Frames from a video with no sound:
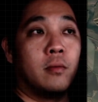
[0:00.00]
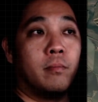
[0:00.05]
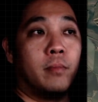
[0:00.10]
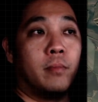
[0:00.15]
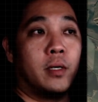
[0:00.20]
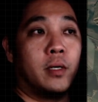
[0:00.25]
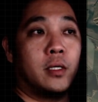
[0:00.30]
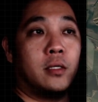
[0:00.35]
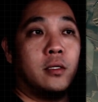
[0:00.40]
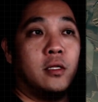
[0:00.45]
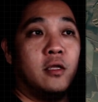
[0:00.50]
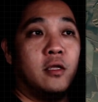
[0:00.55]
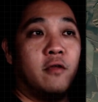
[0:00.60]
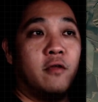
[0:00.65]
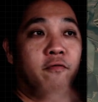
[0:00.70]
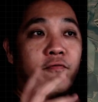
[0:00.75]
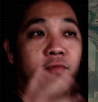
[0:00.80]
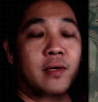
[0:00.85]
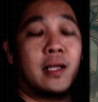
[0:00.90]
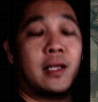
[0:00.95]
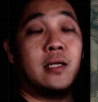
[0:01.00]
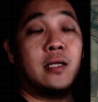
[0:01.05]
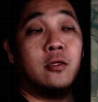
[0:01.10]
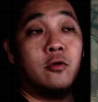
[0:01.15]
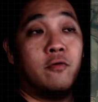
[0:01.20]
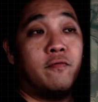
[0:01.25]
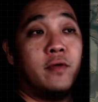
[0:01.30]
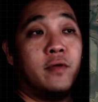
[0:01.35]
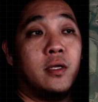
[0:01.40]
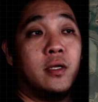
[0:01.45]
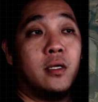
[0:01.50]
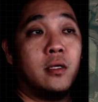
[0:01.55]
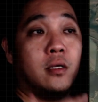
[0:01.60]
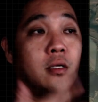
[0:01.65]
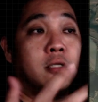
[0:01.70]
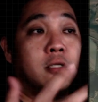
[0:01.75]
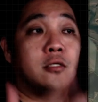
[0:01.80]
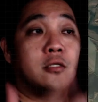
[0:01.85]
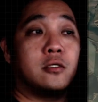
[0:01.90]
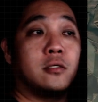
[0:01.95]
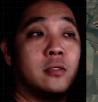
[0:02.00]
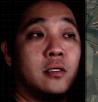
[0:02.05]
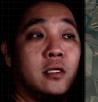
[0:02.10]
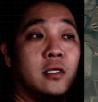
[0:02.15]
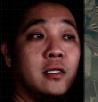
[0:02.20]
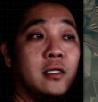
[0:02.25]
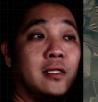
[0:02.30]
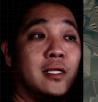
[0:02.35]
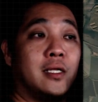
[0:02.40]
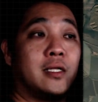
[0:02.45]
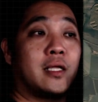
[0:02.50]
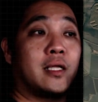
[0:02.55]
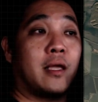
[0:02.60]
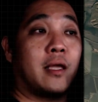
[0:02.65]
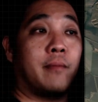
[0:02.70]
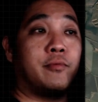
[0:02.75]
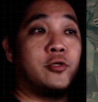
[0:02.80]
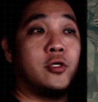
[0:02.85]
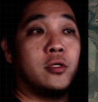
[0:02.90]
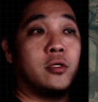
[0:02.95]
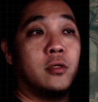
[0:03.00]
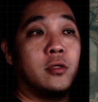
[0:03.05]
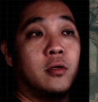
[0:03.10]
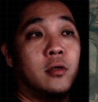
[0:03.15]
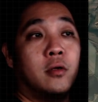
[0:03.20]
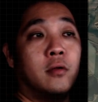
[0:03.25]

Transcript: But if Kalinove is indeed captured,